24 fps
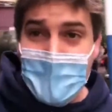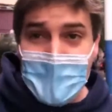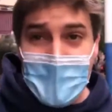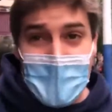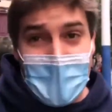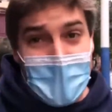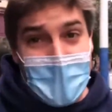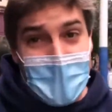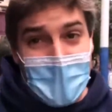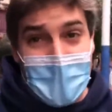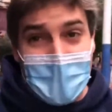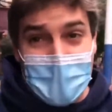
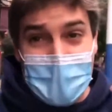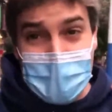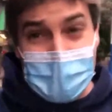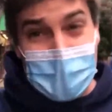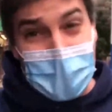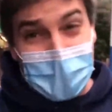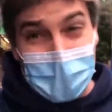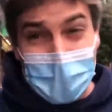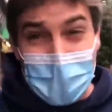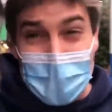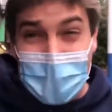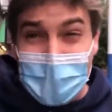I just kind
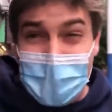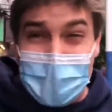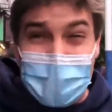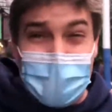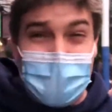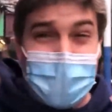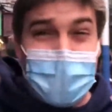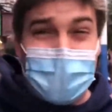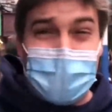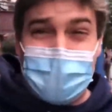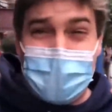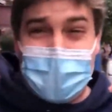of wanted to
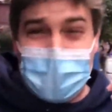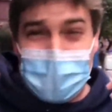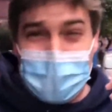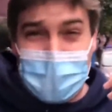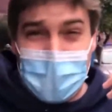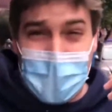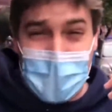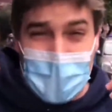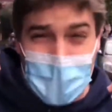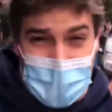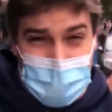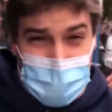share the
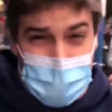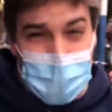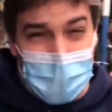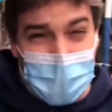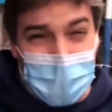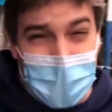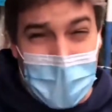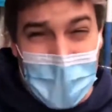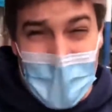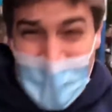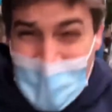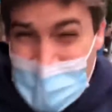actual
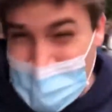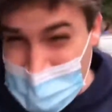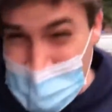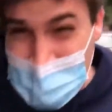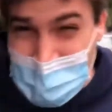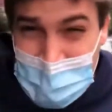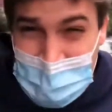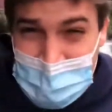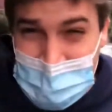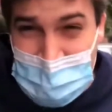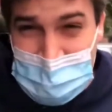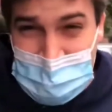reality
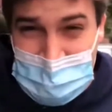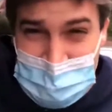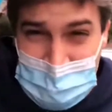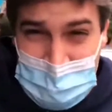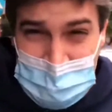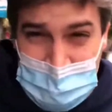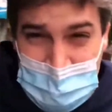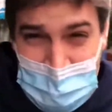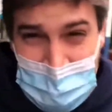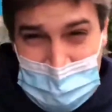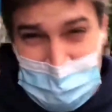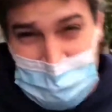of the
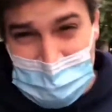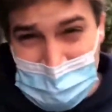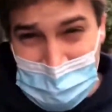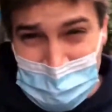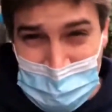situation